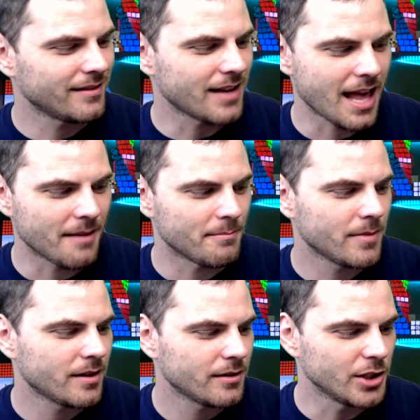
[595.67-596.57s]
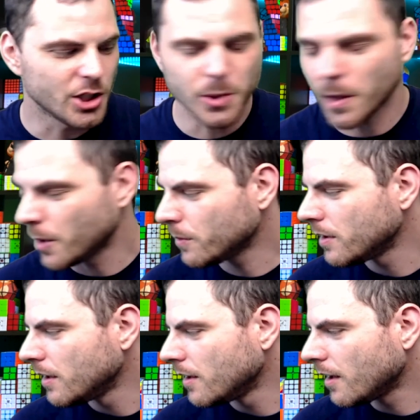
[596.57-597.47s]
M Duo.
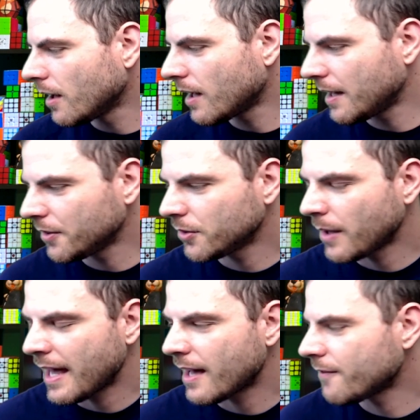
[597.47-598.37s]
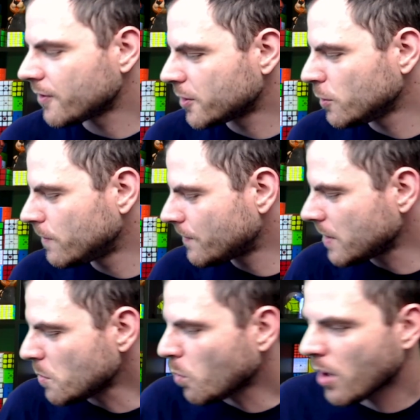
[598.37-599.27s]
I also have the
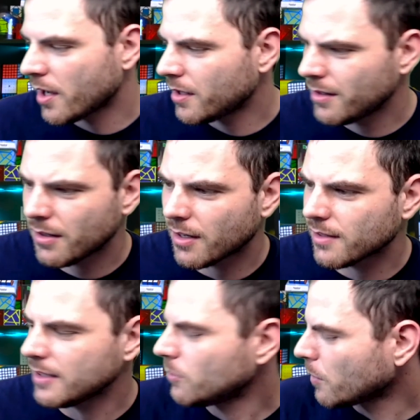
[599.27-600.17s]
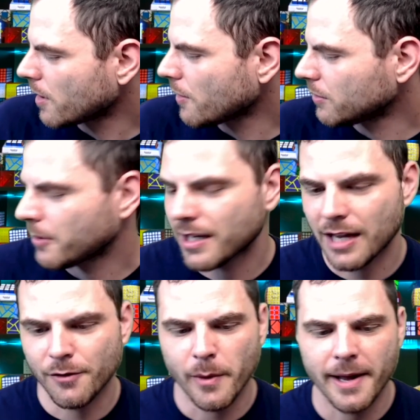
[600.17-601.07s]
251, at least one of those I'm going to
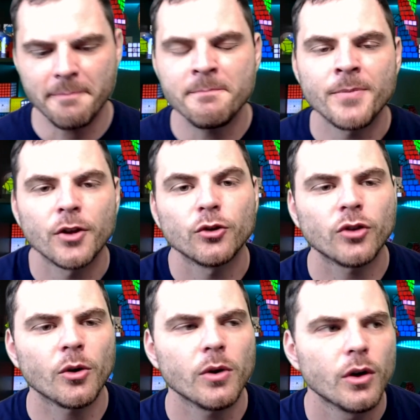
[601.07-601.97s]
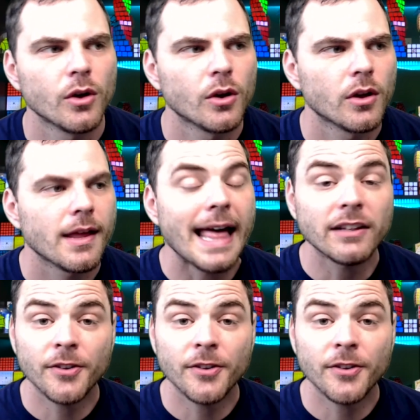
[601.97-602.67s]
give away. So As